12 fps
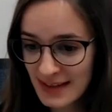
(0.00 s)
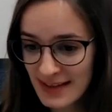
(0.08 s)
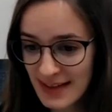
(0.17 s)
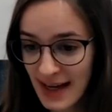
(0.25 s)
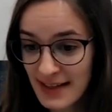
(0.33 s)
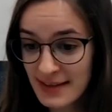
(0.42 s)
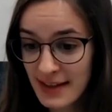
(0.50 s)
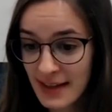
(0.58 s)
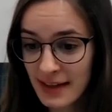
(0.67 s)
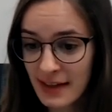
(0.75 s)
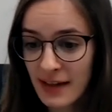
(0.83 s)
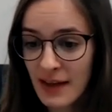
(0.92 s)
is
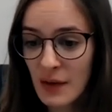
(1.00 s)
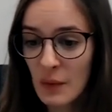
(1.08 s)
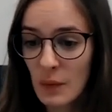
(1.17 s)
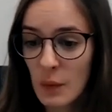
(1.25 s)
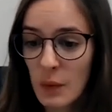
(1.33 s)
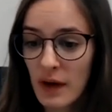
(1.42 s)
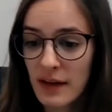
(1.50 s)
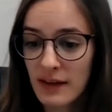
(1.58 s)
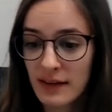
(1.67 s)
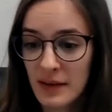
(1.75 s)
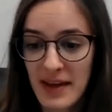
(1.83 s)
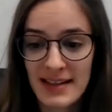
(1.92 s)
asking, what
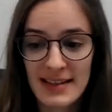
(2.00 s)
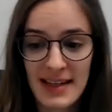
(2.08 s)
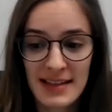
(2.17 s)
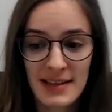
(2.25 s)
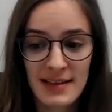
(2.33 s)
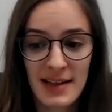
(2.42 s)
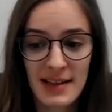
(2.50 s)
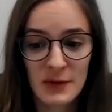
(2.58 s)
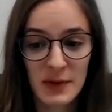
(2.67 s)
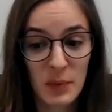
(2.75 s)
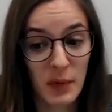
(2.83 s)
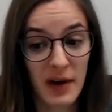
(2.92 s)
are the main data sets for
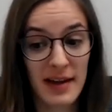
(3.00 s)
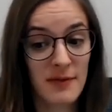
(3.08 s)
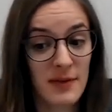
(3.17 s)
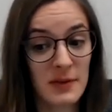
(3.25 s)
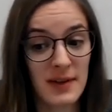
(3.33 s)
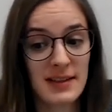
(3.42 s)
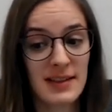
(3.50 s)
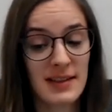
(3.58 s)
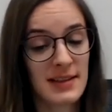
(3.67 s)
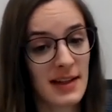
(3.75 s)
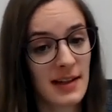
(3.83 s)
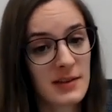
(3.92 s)
the private rented
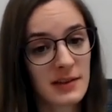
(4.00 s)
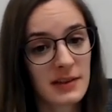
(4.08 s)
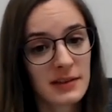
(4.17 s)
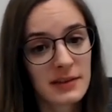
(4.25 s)
sector?